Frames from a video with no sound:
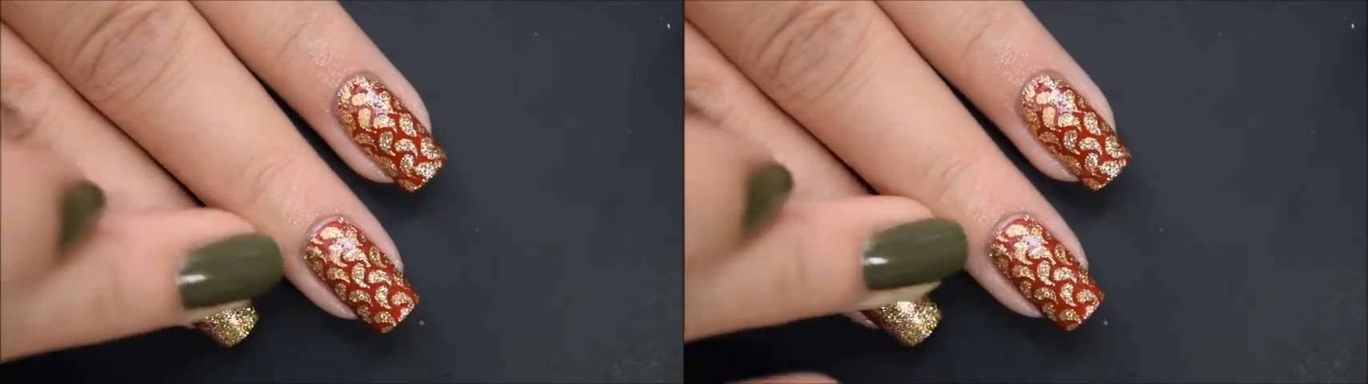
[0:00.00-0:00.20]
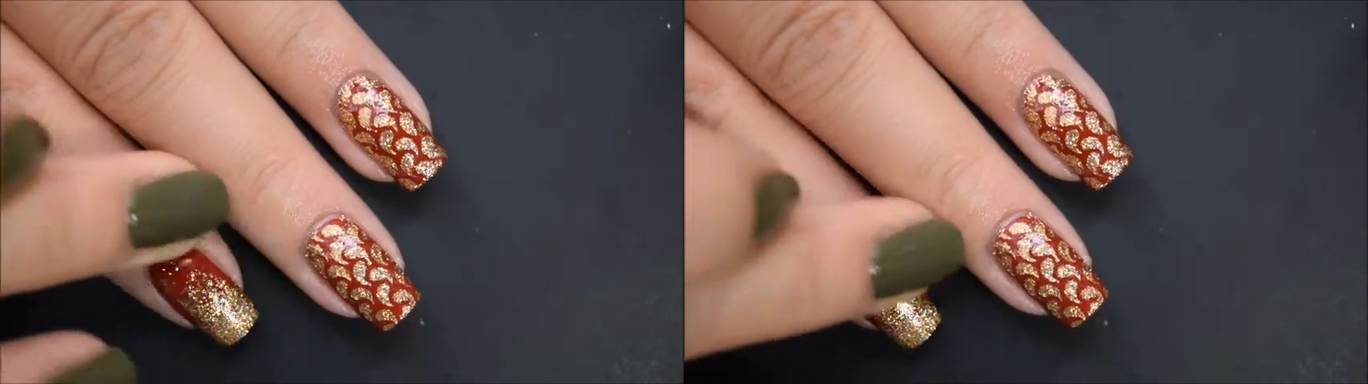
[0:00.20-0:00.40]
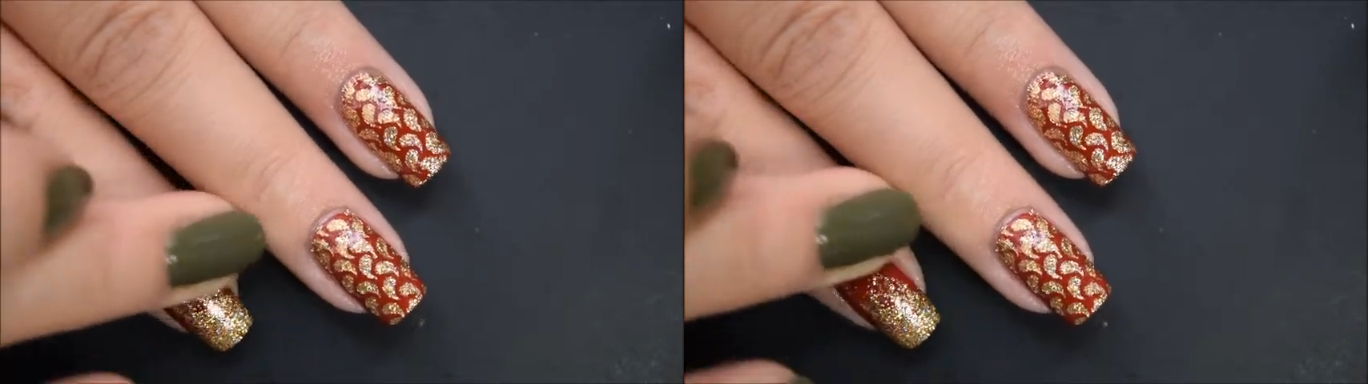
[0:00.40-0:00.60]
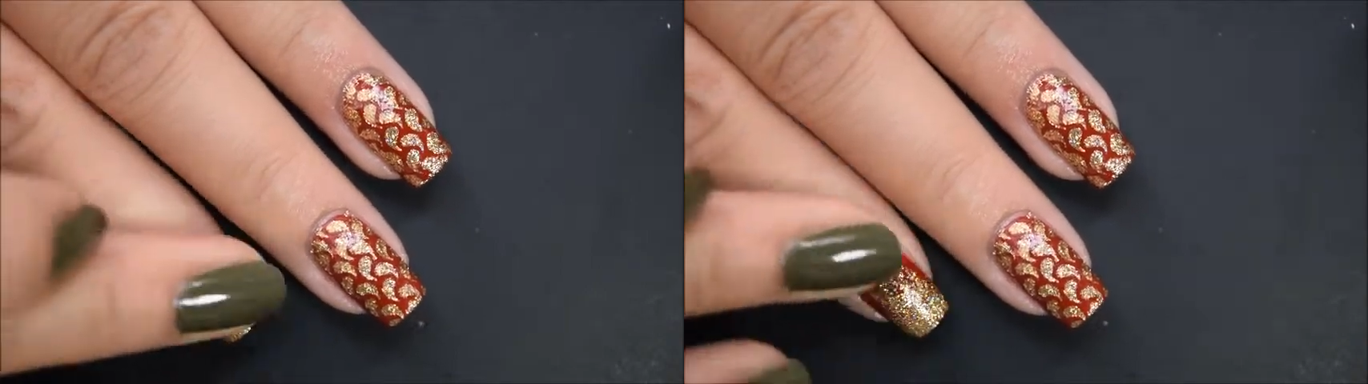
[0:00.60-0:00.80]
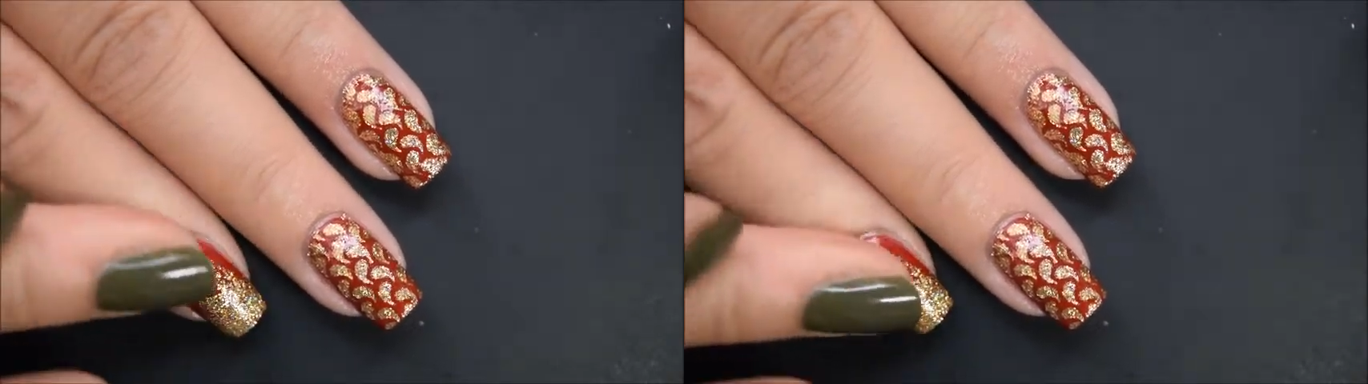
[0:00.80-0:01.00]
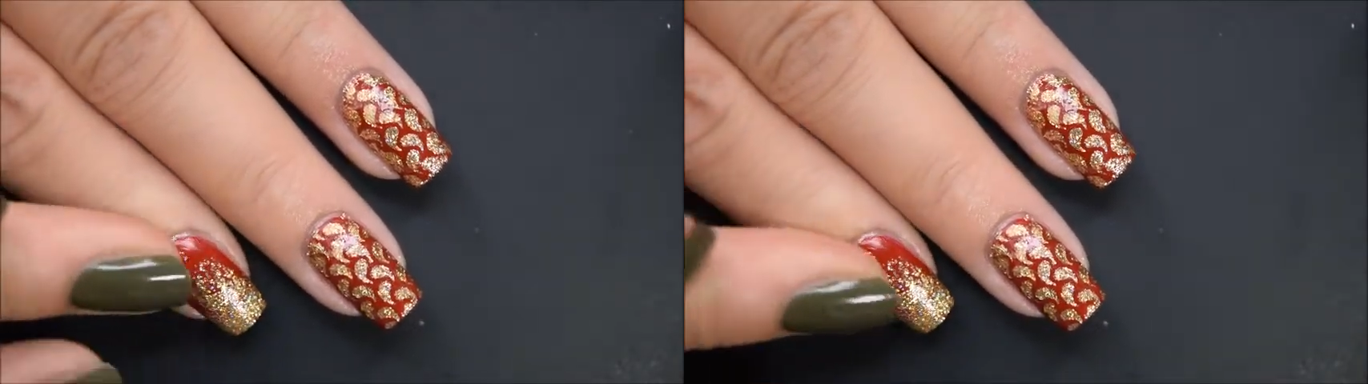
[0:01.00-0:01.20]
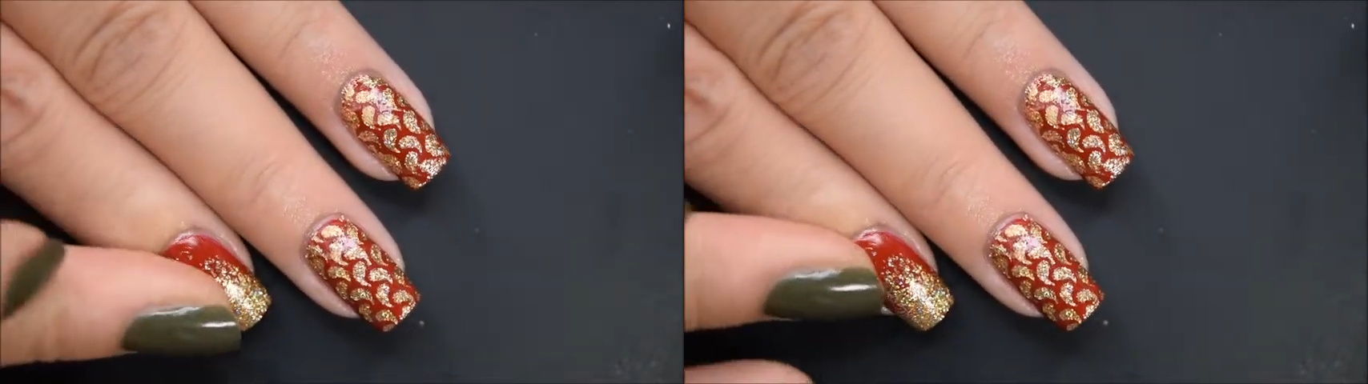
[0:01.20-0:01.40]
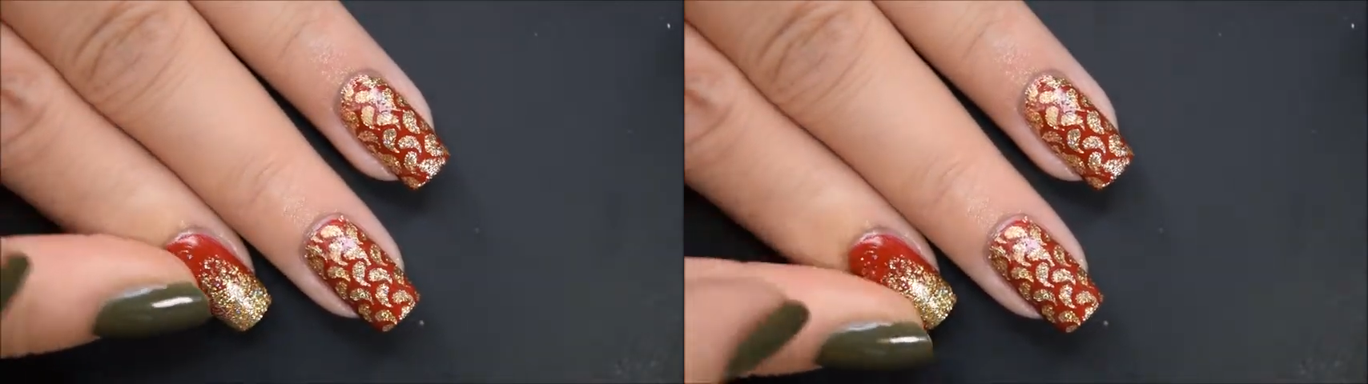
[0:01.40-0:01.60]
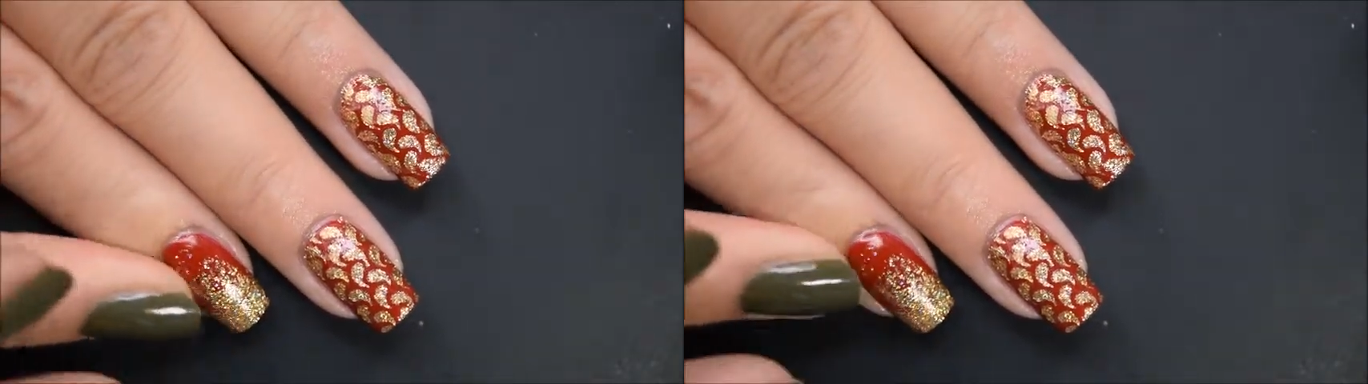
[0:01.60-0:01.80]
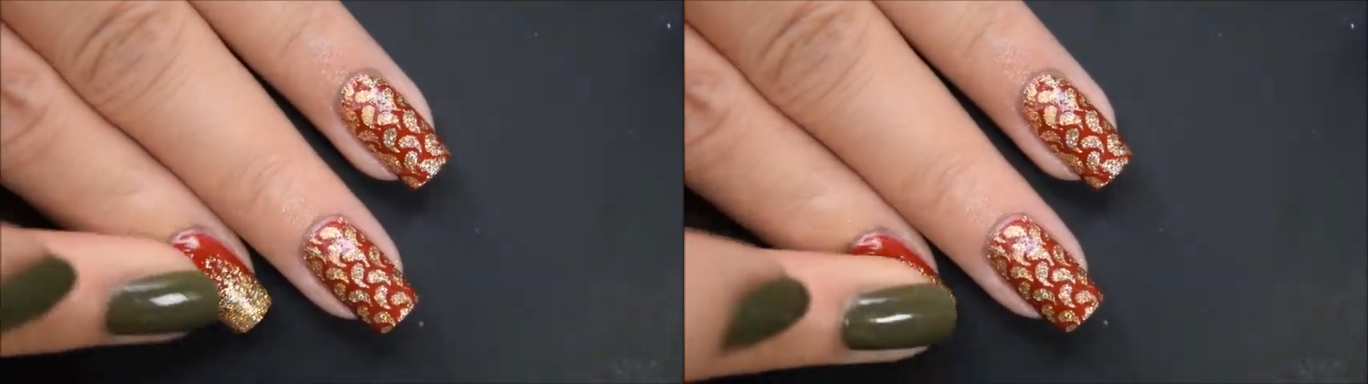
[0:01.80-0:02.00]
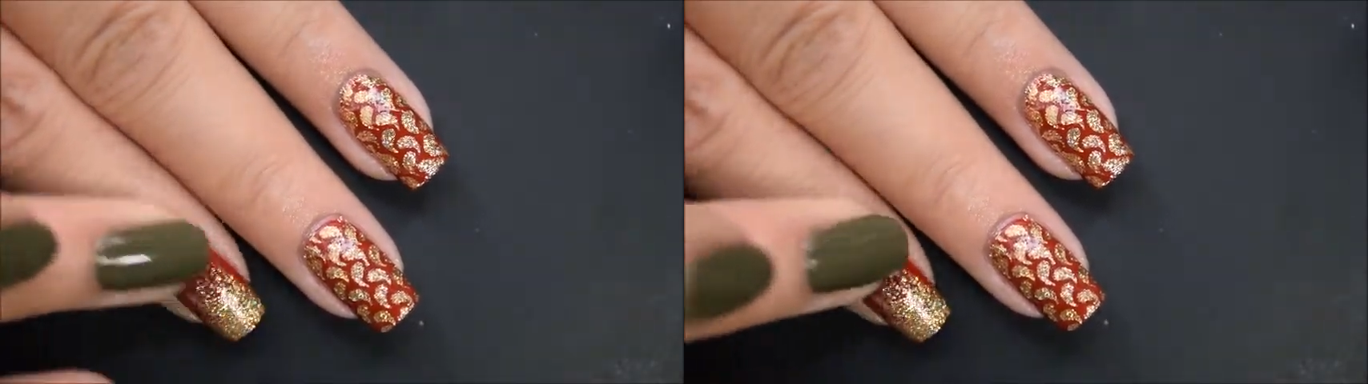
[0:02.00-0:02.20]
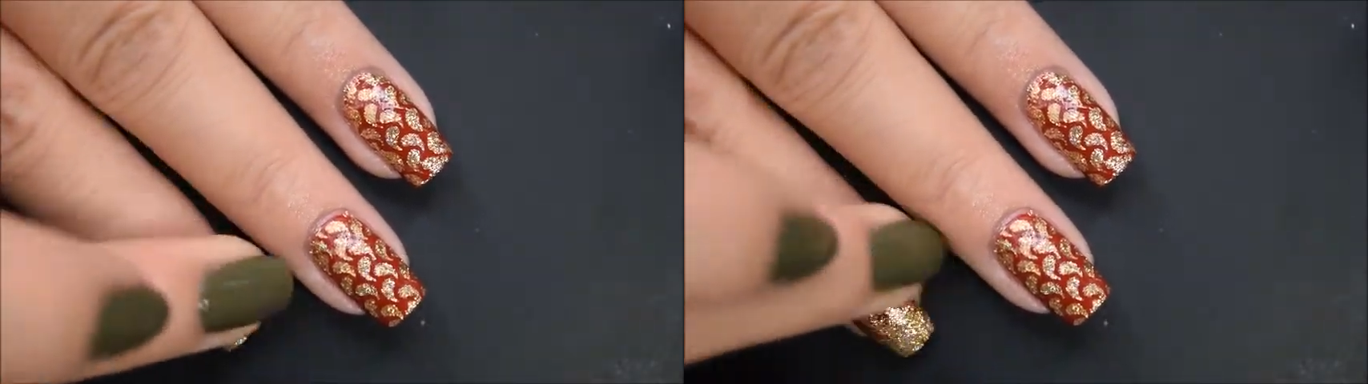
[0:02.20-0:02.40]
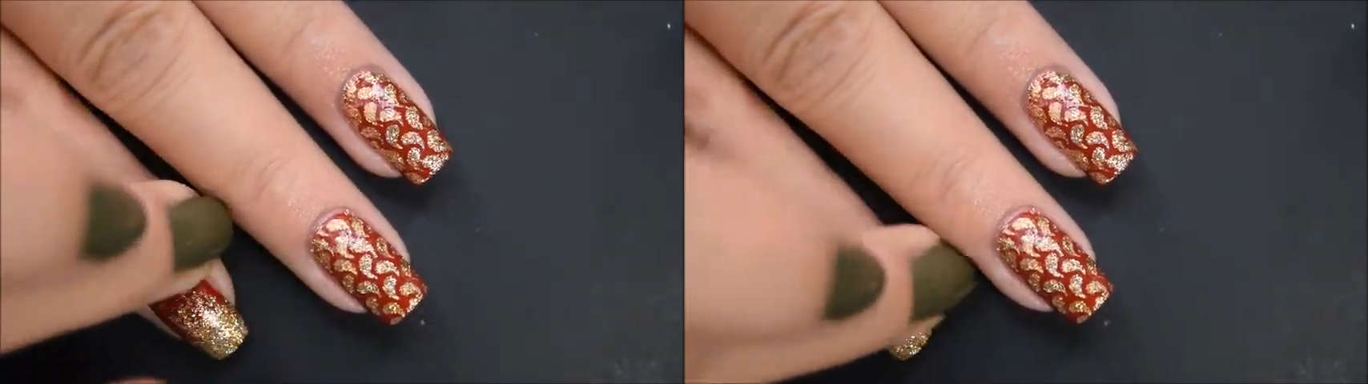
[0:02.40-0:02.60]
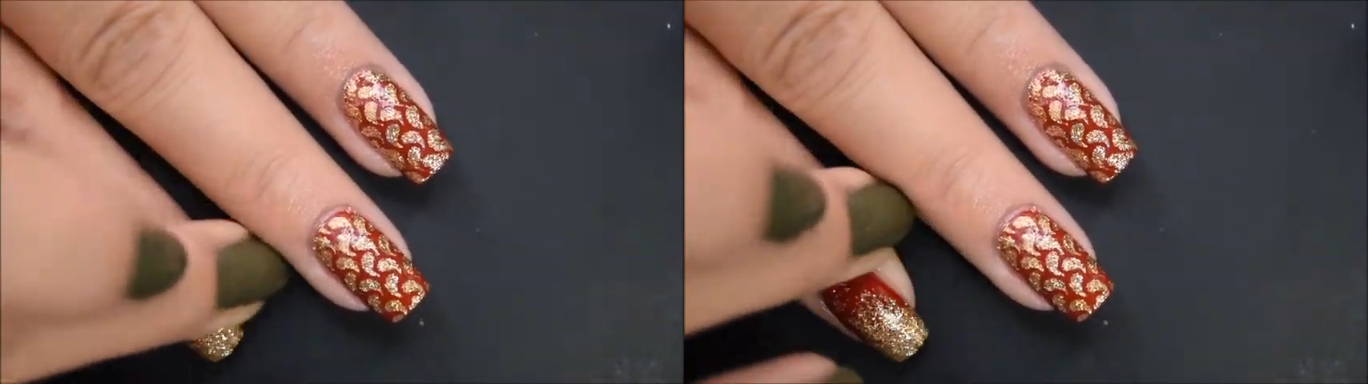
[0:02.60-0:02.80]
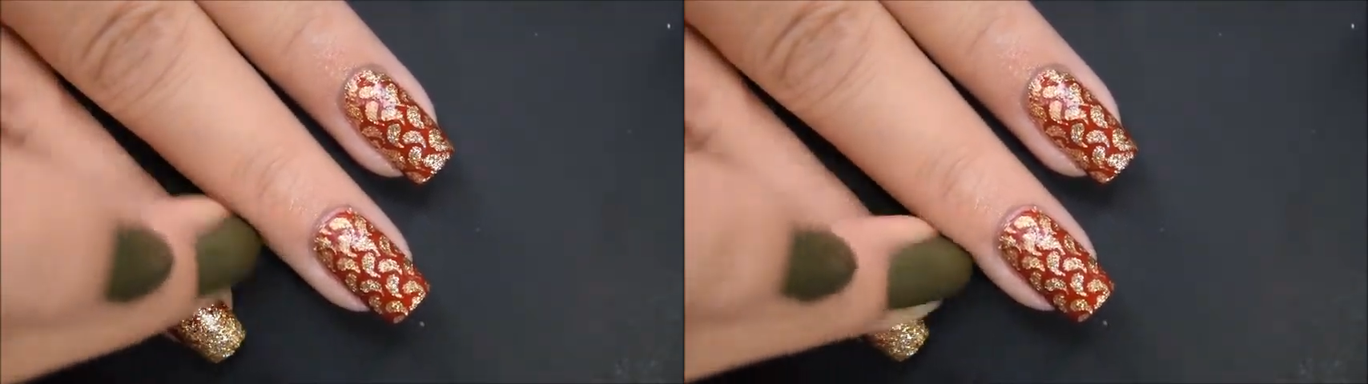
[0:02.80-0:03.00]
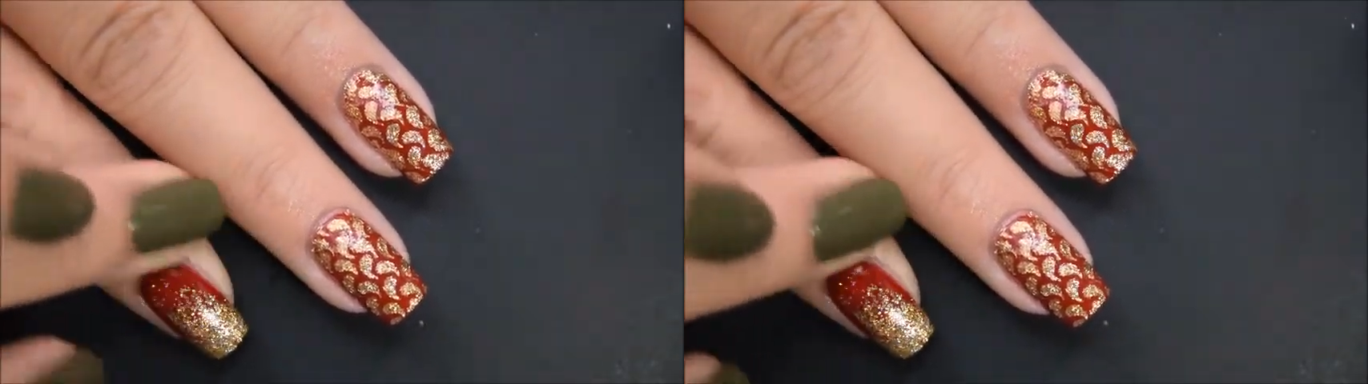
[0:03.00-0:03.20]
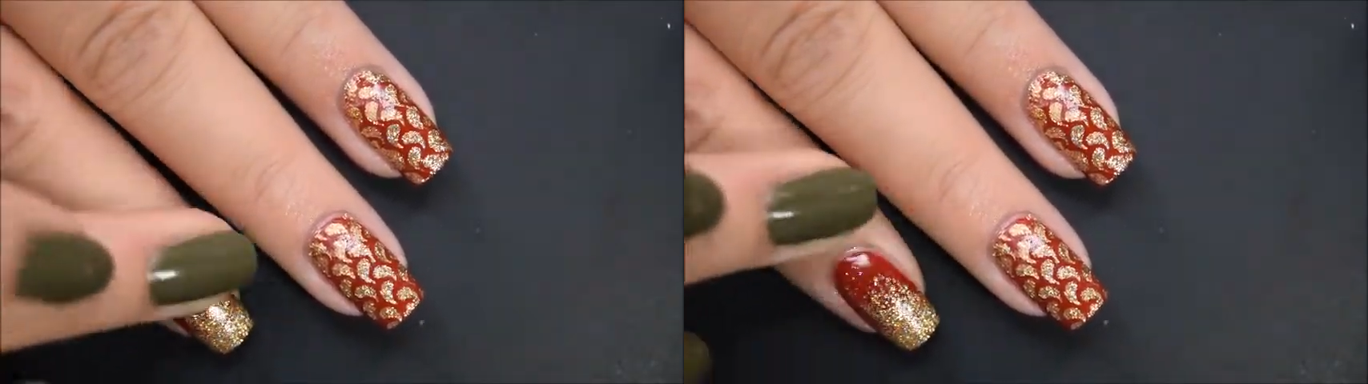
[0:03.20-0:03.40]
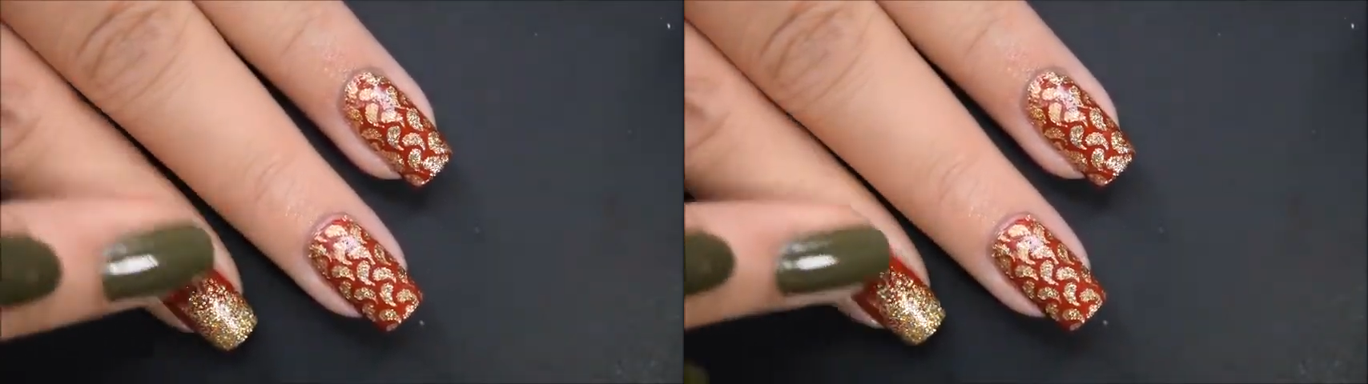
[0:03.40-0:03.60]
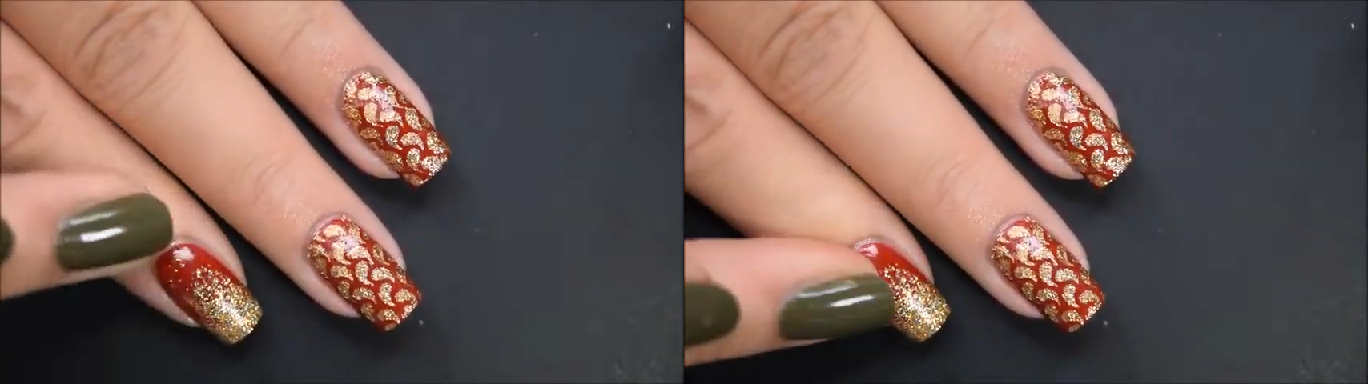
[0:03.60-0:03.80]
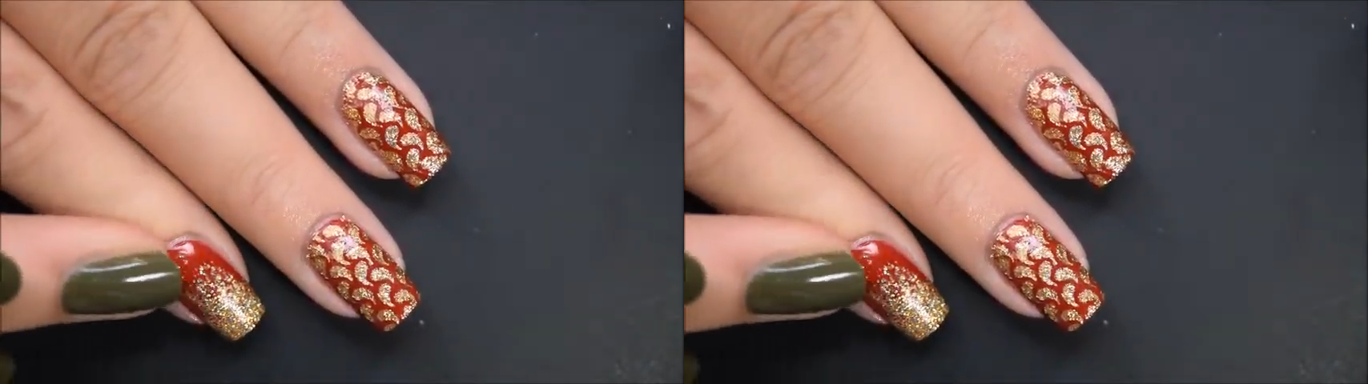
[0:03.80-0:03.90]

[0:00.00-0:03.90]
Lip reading: Nobody's mouth can be seen.